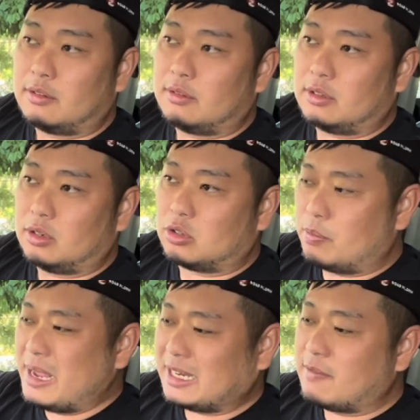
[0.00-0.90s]
to
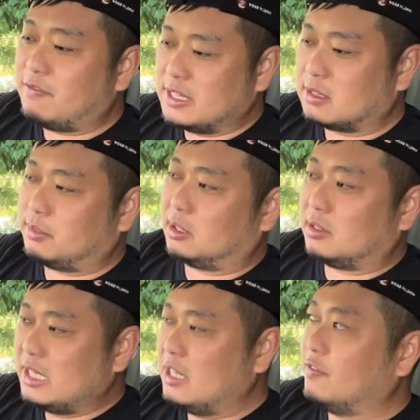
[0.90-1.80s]
make them
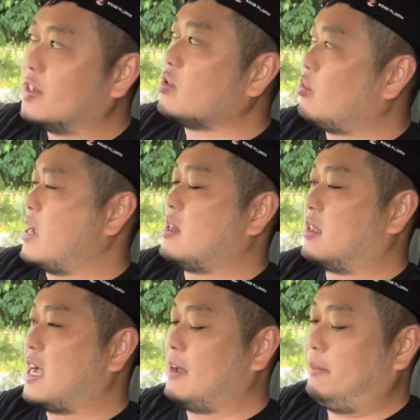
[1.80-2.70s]
visible even when
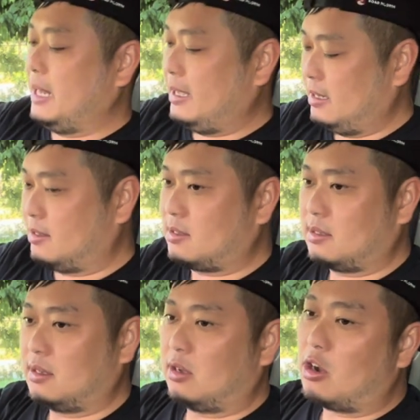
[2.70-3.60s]
CarPlay is
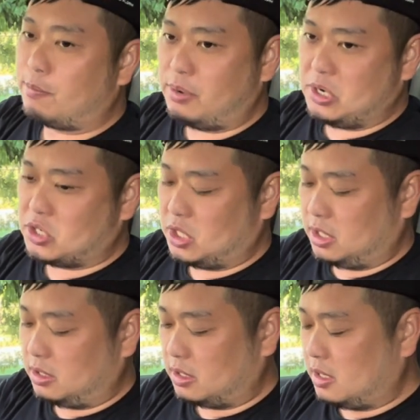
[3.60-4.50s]

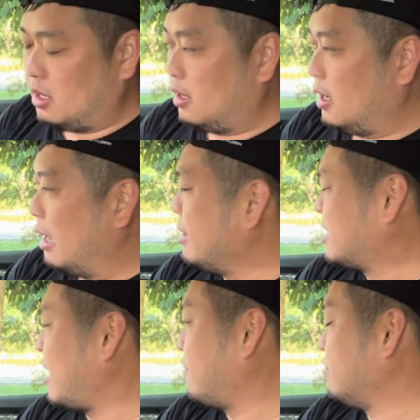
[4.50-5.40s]
operational.
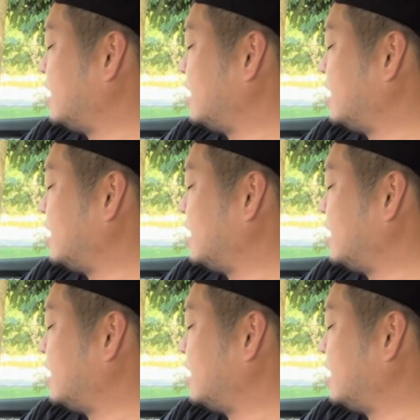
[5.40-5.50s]
Aside from